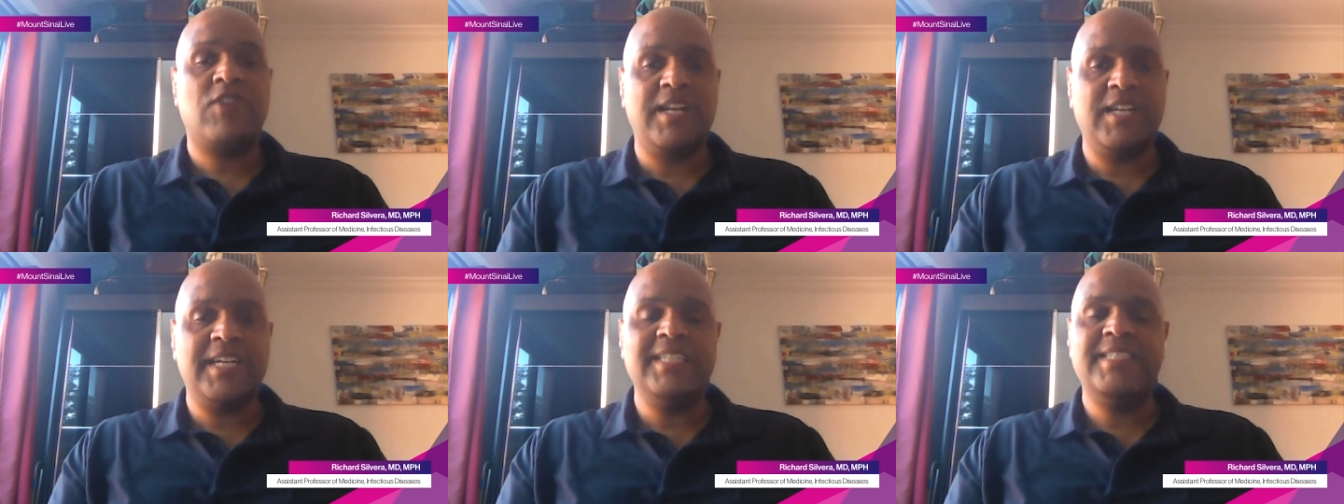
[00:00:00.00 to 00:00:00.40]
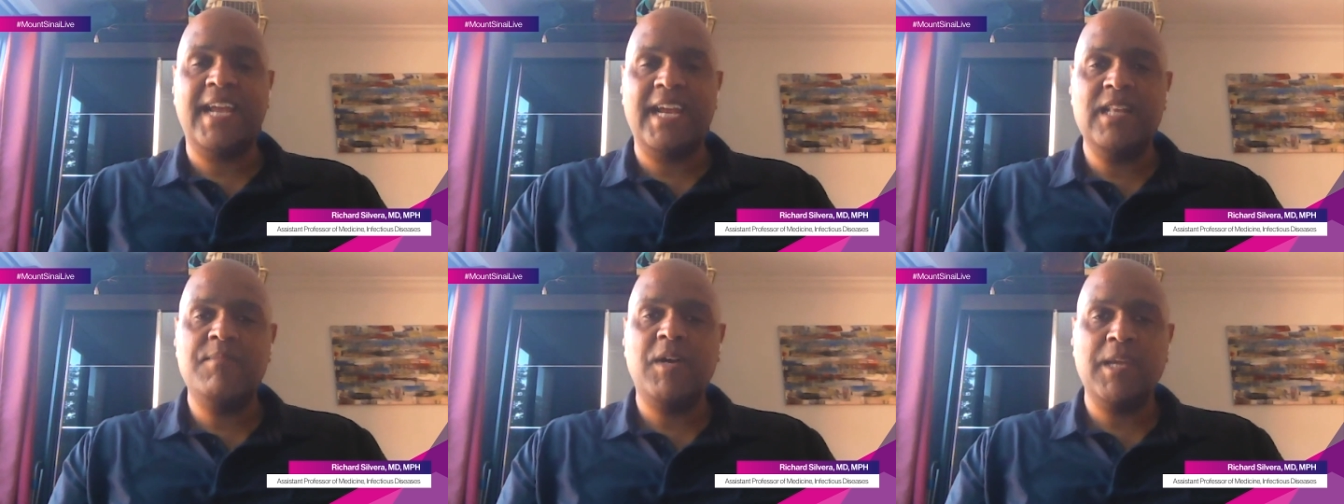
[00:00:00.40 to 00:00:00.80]
trying to
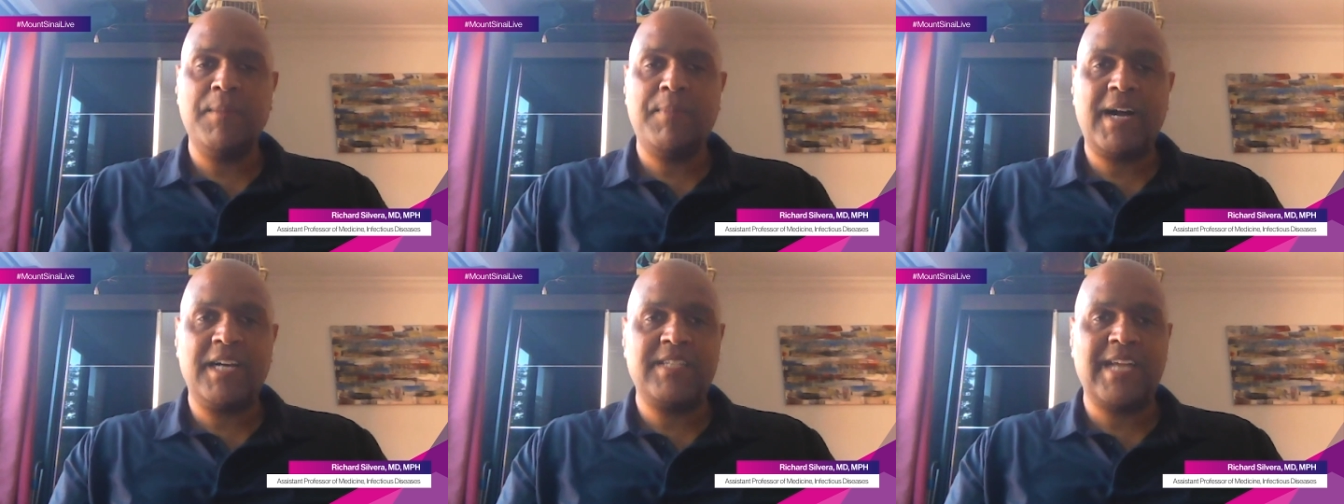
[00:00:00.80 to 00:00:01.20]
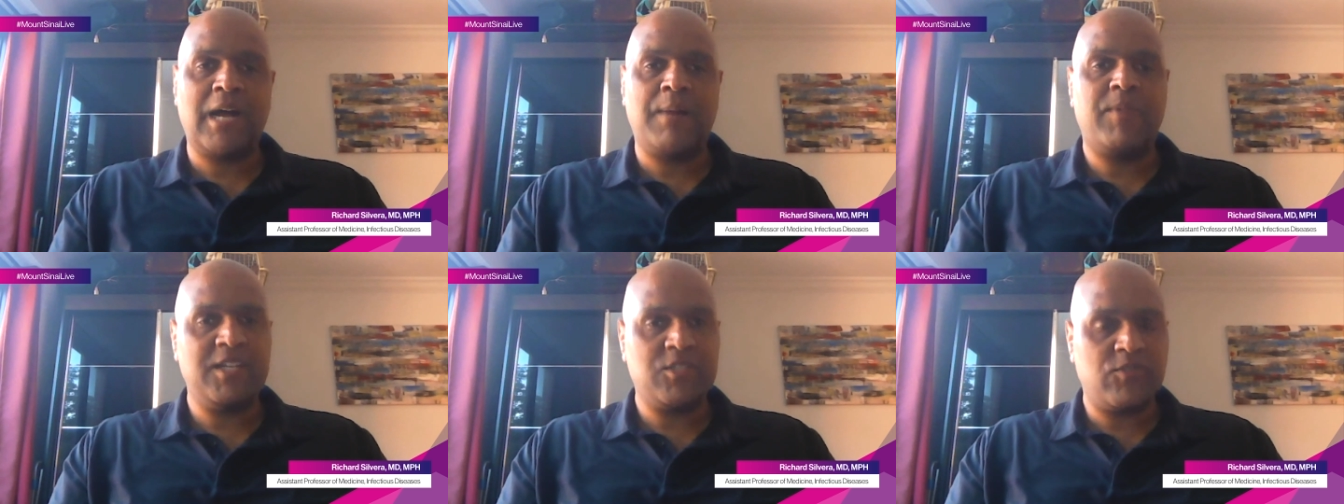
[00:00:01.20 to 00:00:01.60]
contain monkeypox
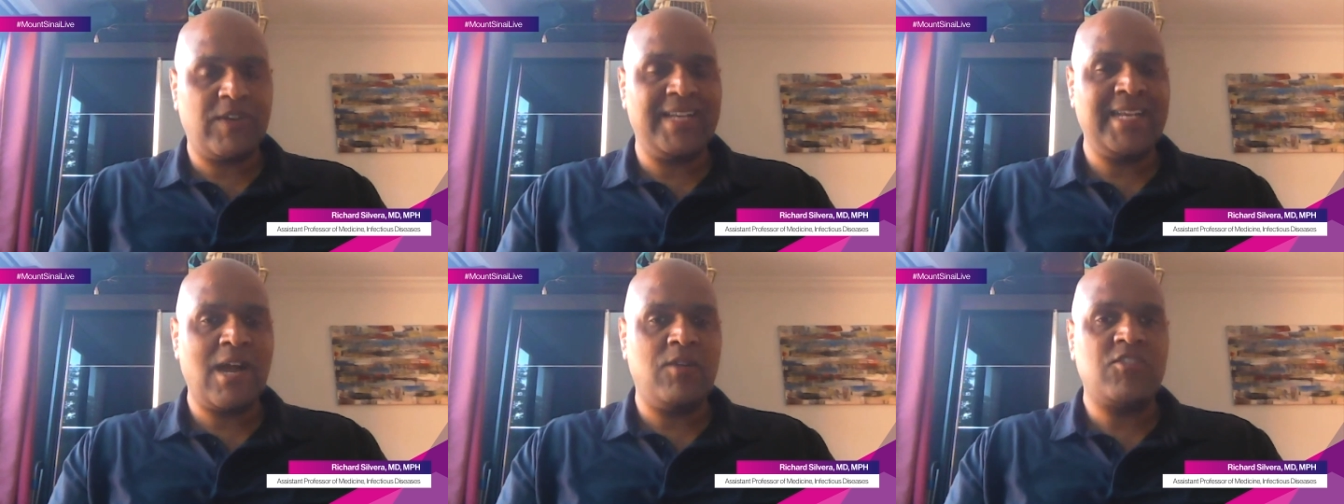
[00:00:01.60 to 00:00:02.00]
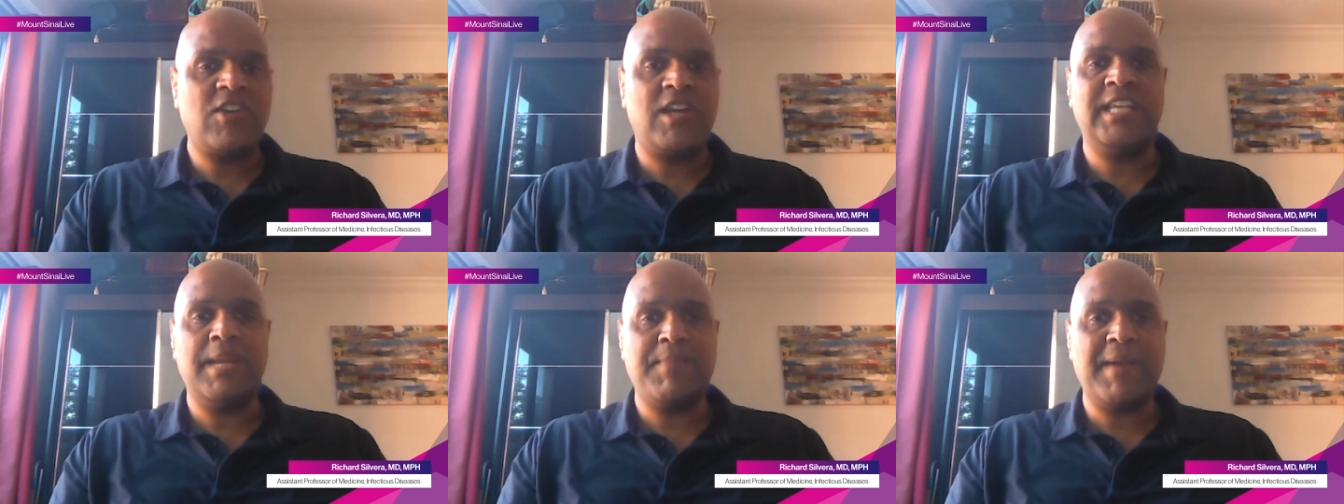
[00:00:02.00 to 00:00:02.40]
outbreaks right now
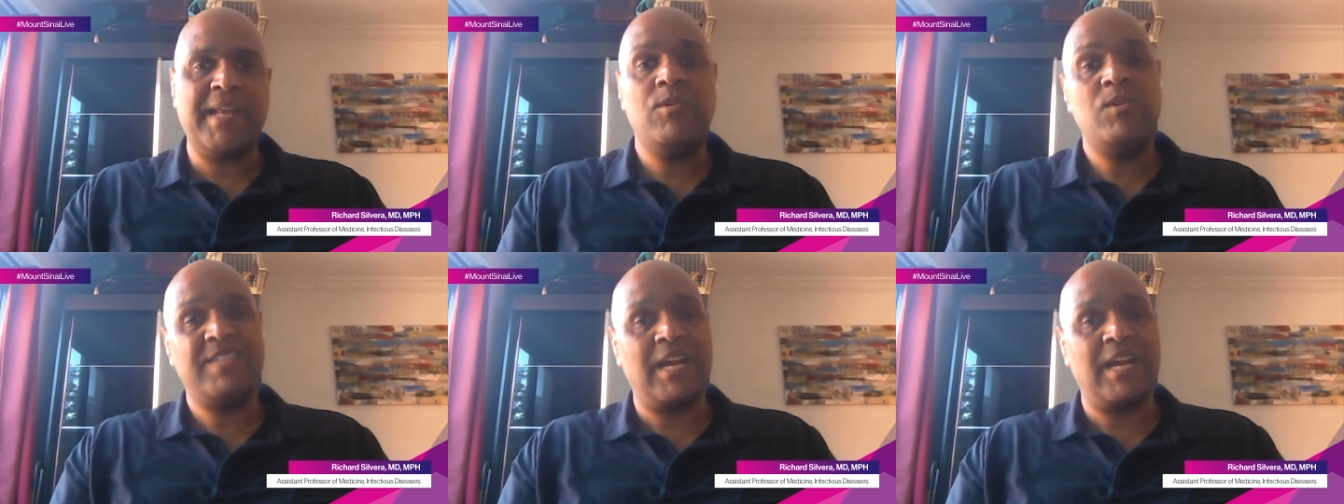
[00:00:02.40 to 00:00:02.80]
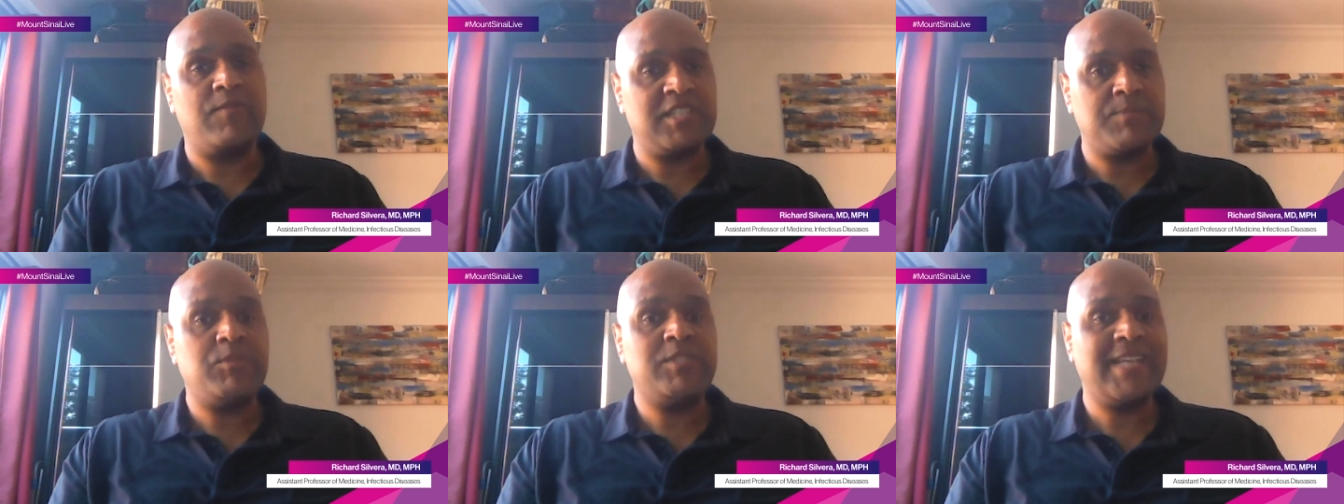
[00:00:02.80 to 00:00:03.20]
and trying to keep anyone who's
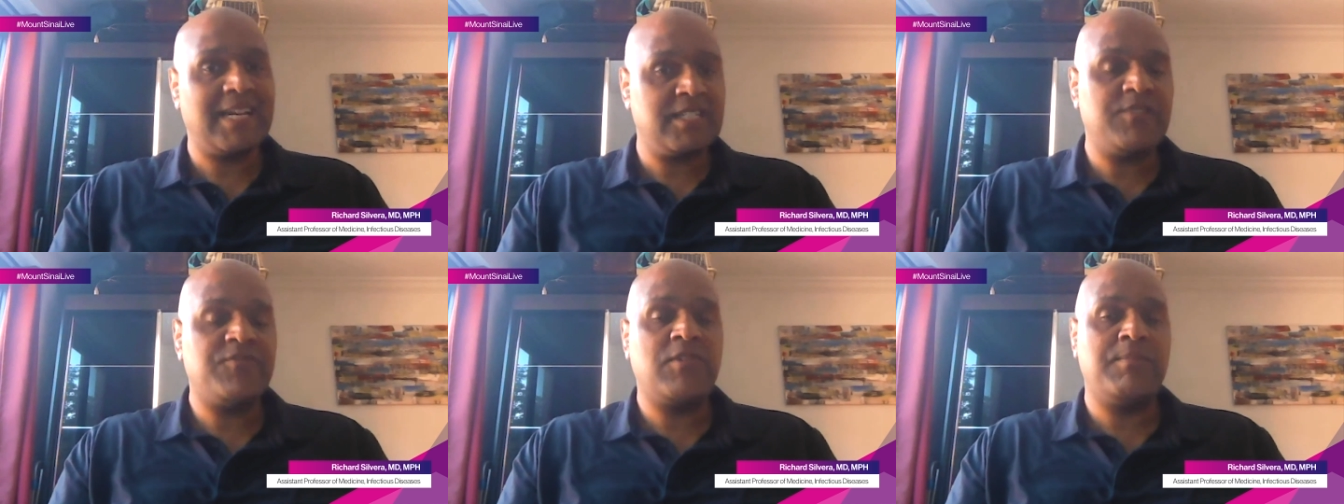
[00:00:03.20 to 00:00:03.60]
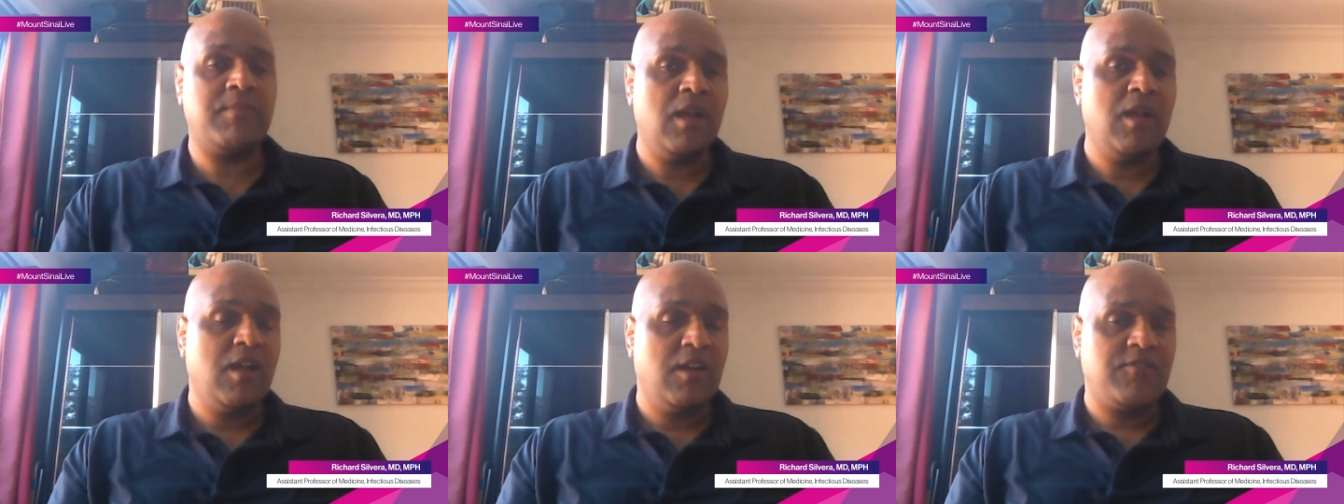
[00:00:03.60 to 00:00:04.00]
at risk protected
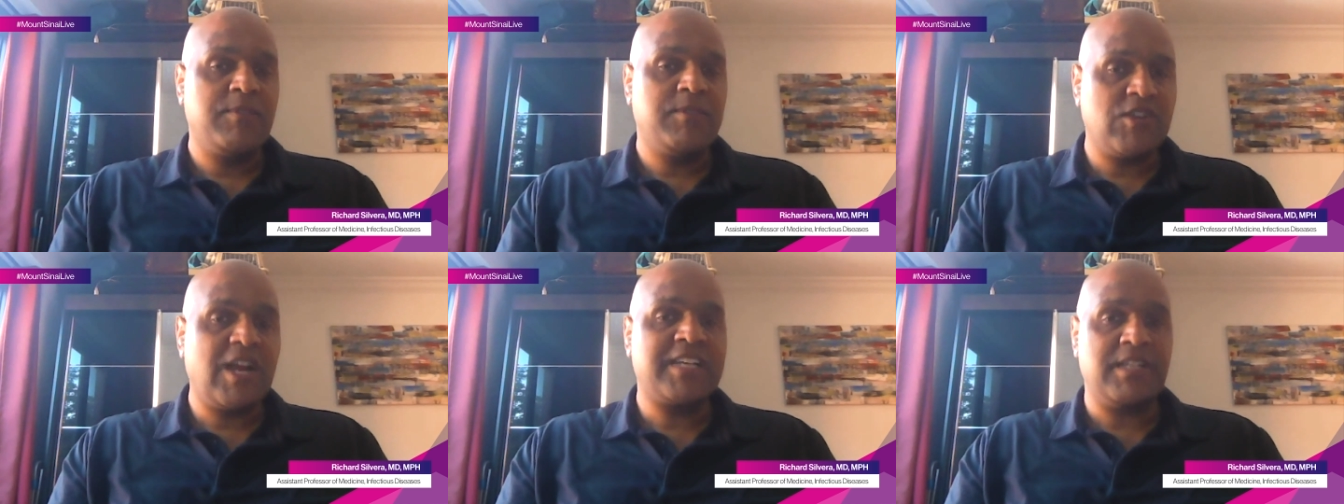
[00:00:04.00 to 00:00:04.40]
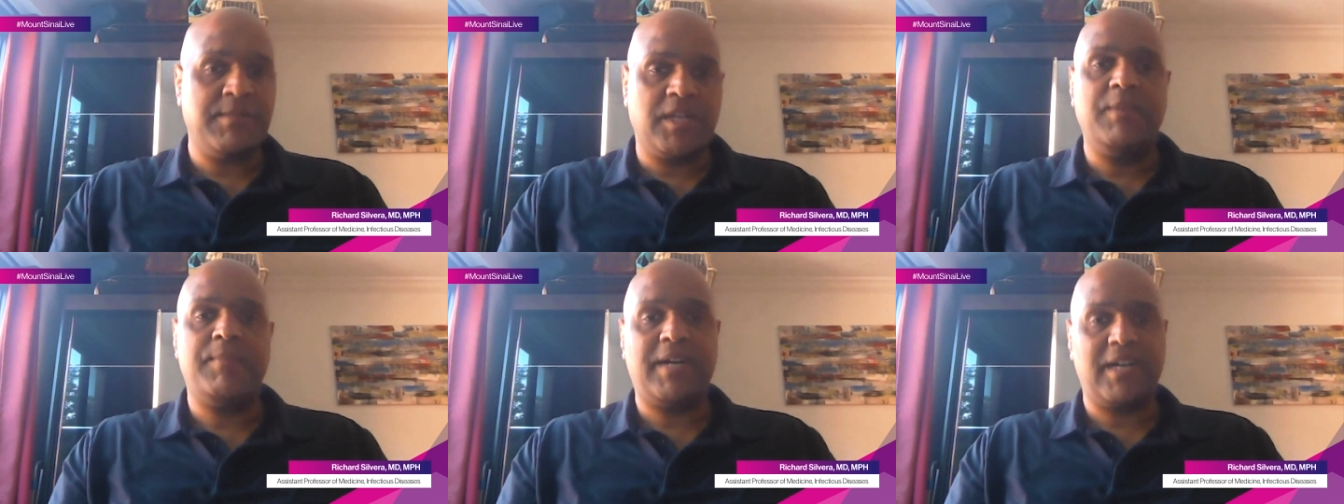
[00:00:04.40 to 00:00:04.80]
from, from
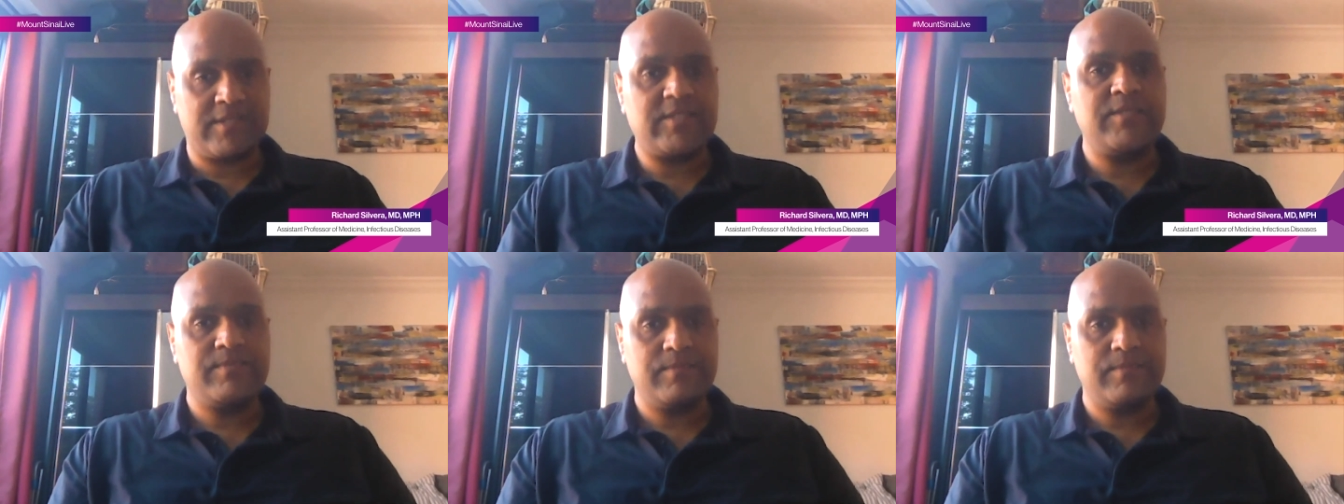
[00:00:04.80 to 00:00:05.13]
contracting monkeypox.